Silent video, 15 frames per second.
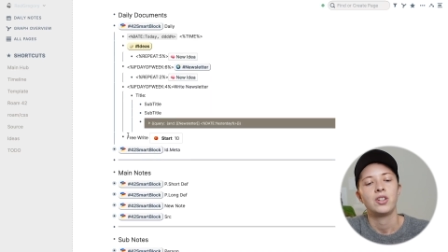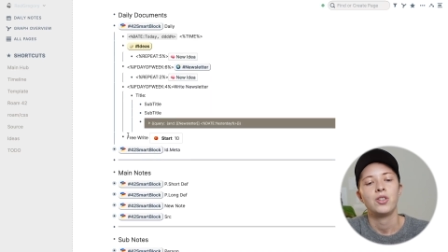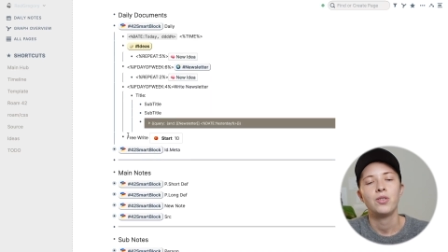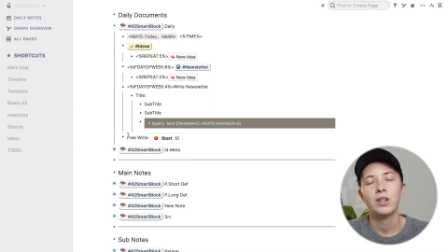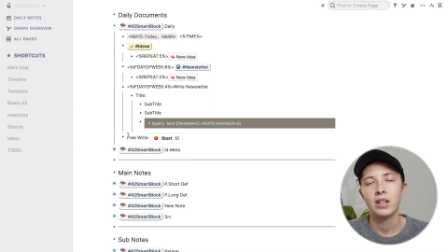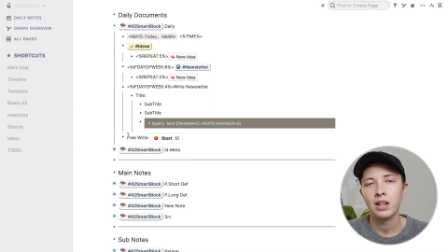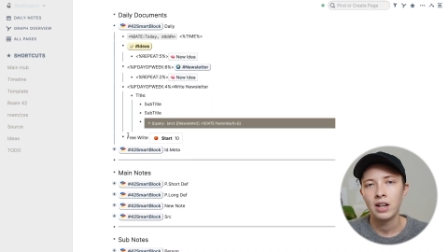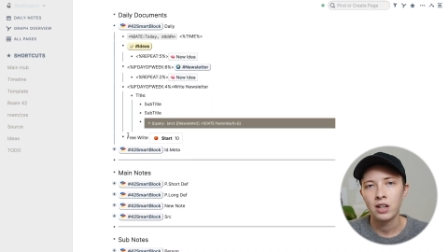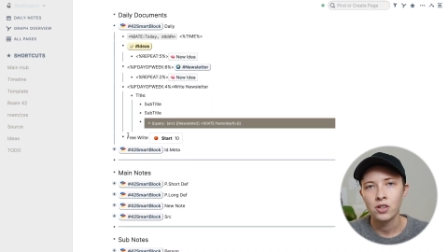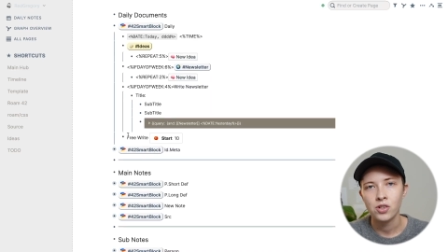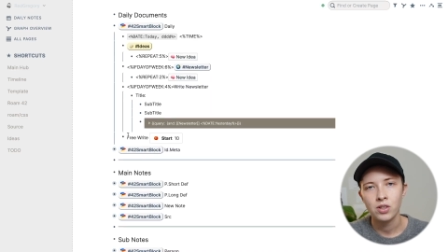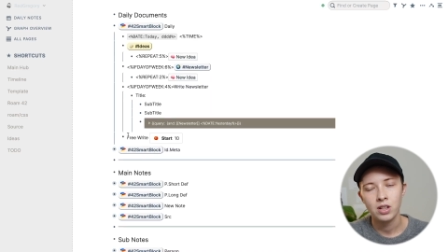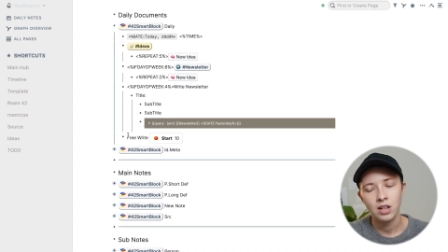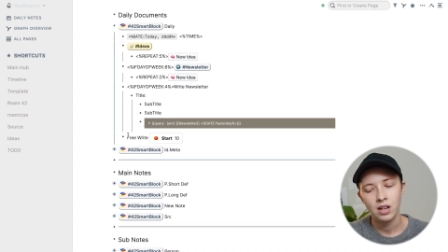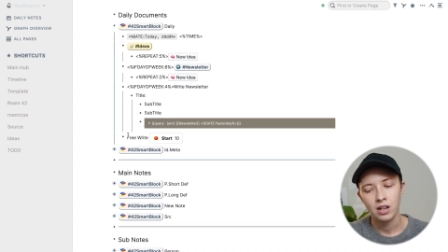you can
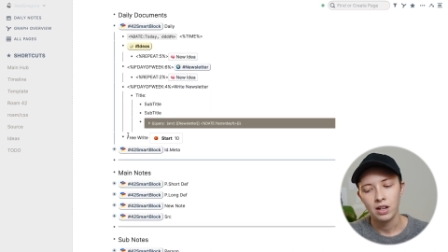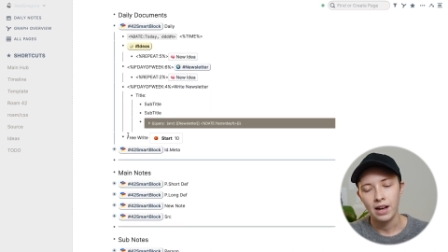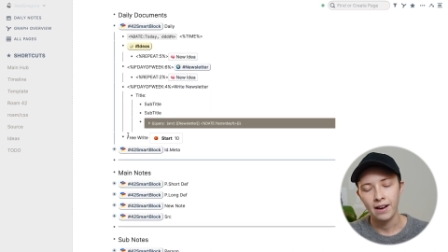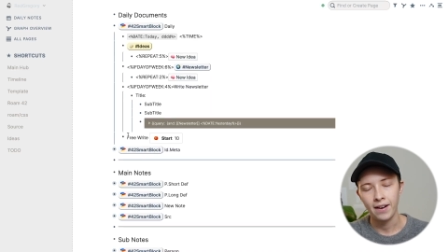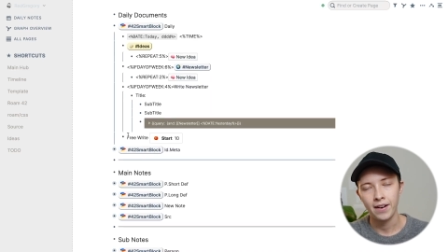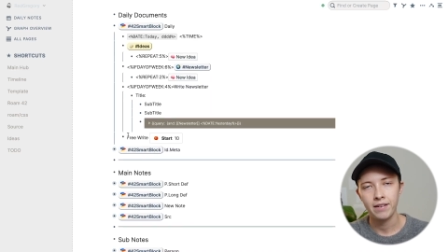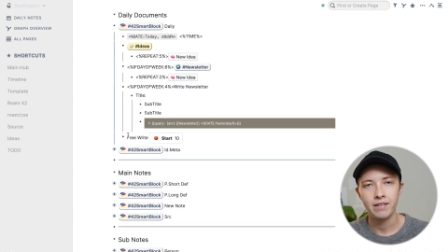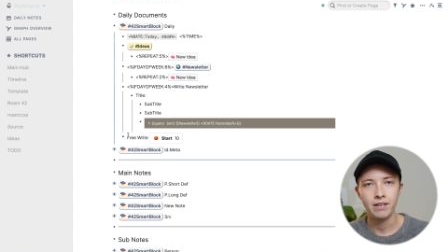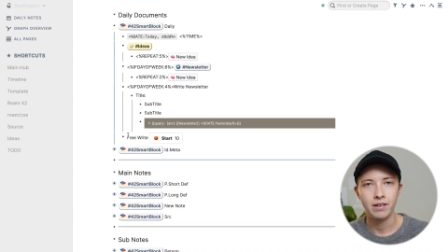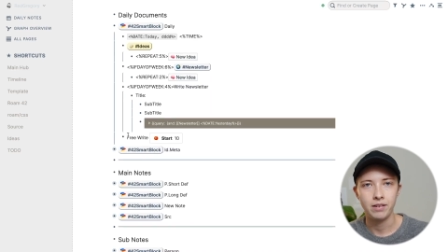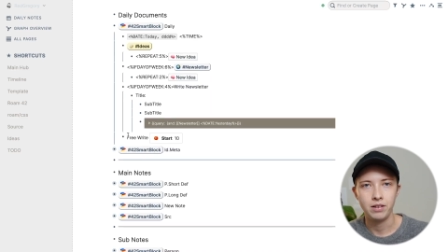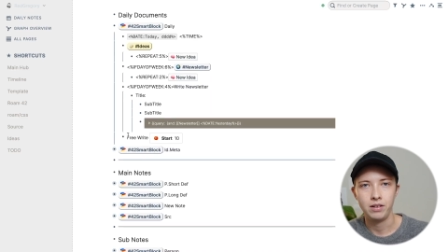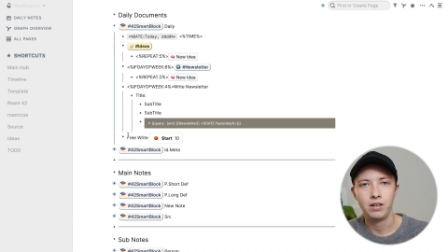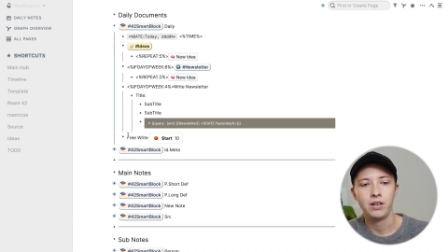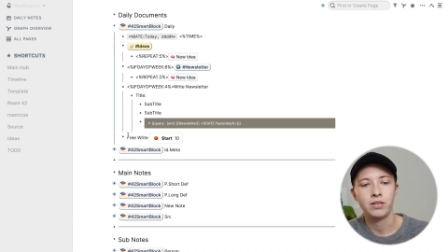actually add
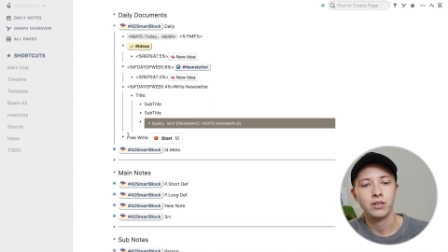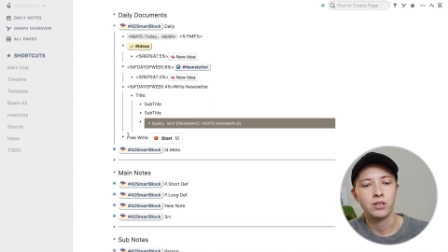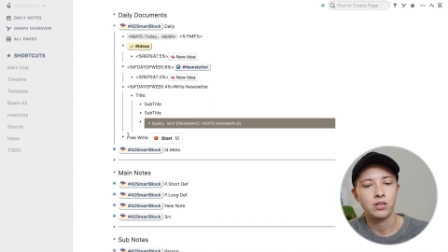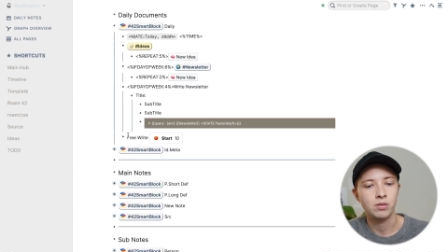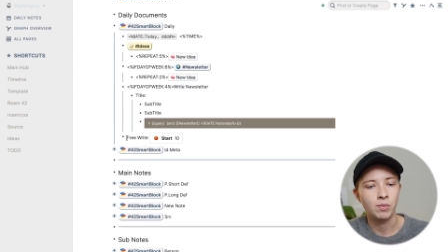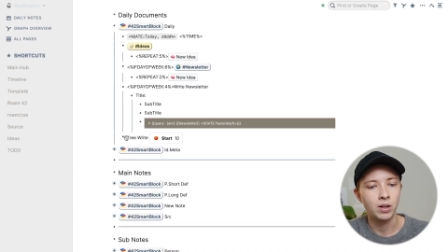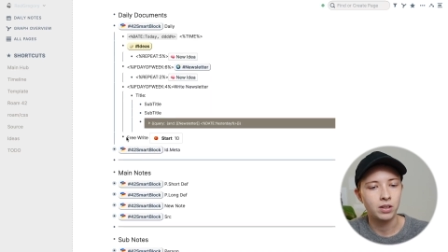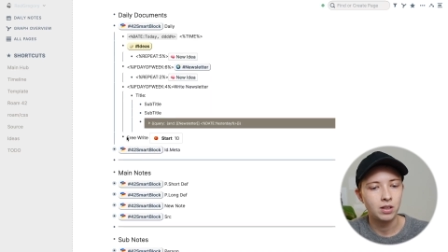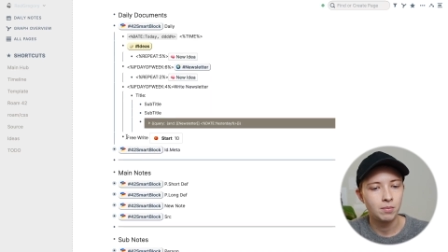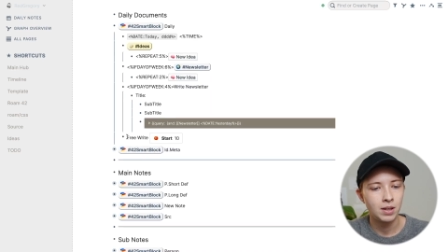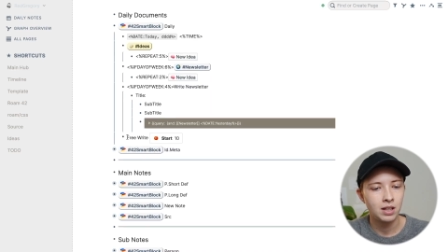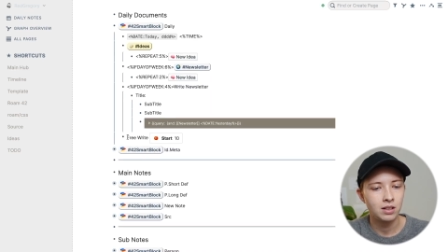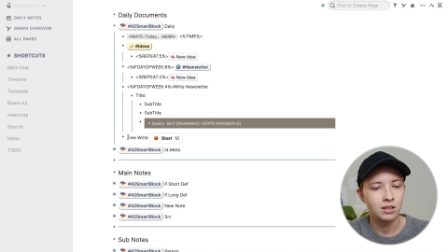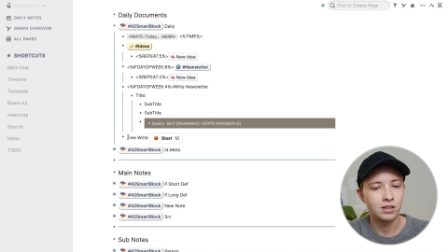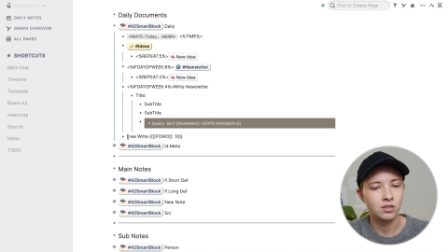another smart
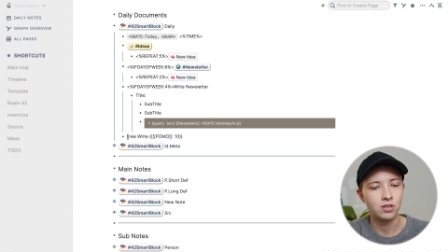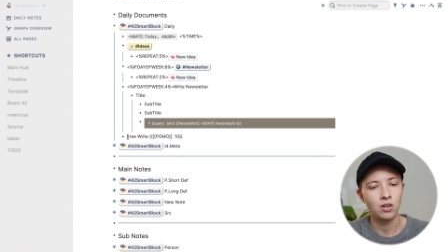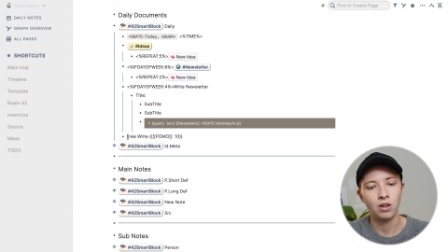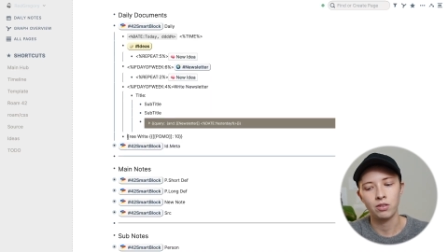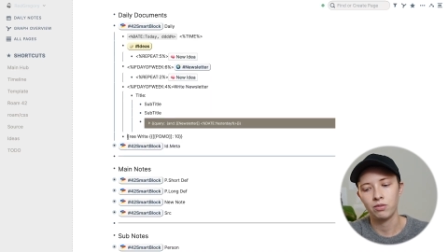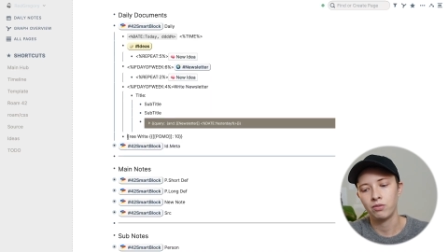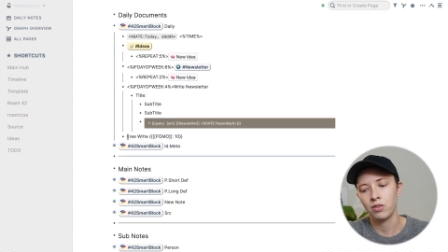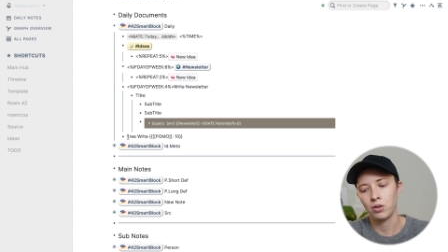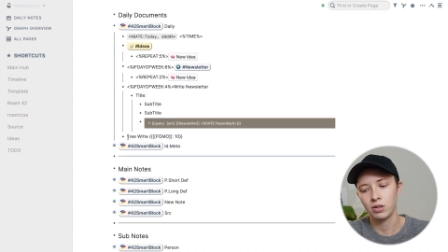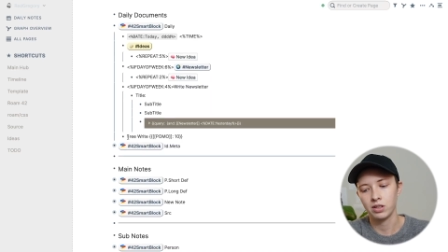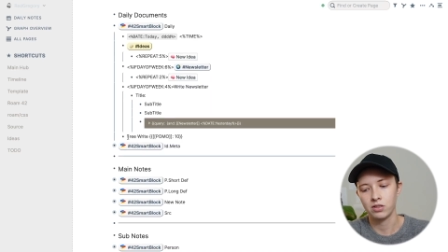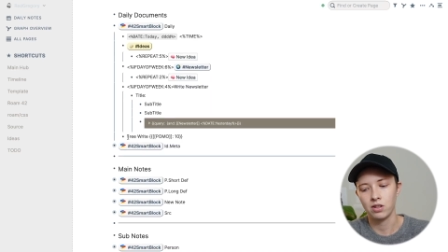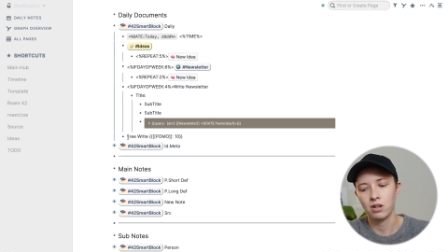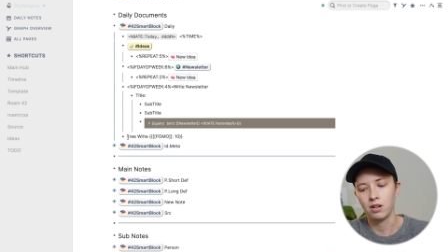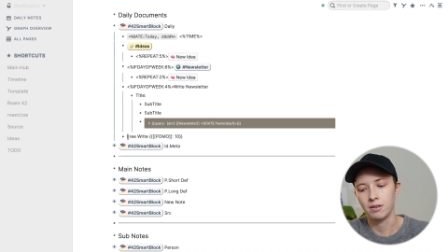command that's called
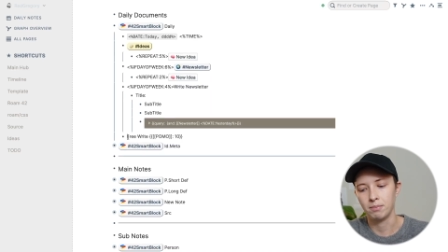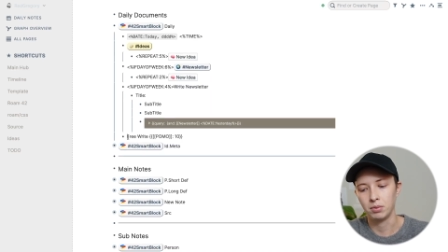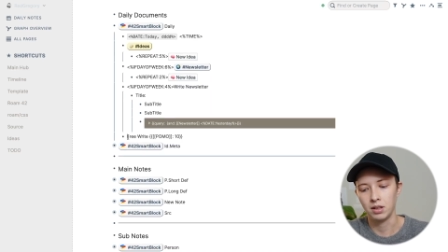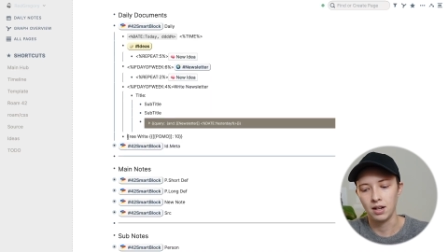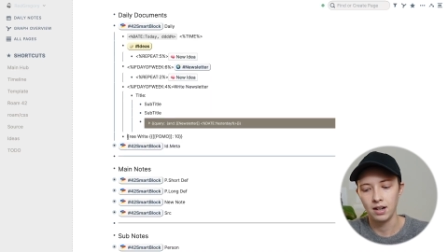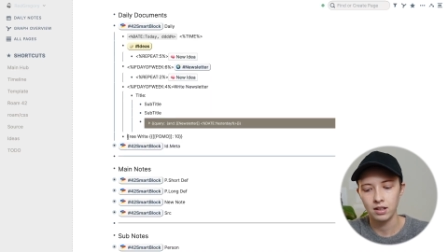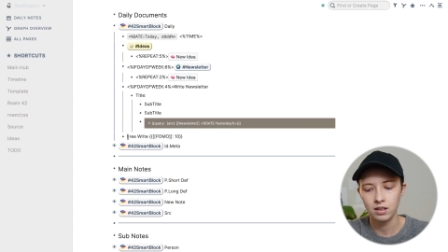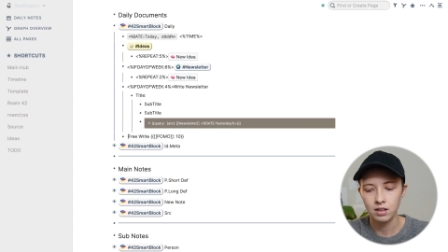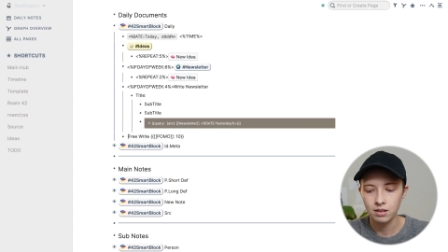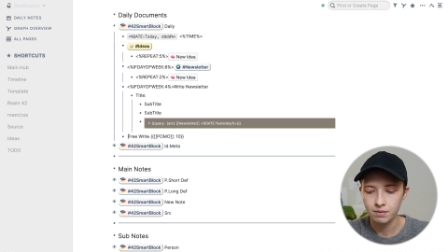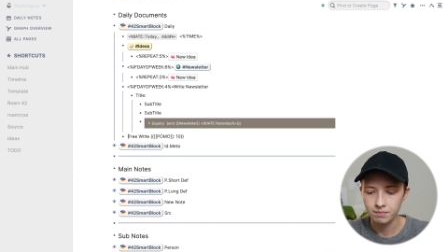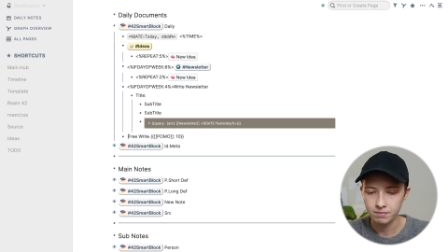focus on block.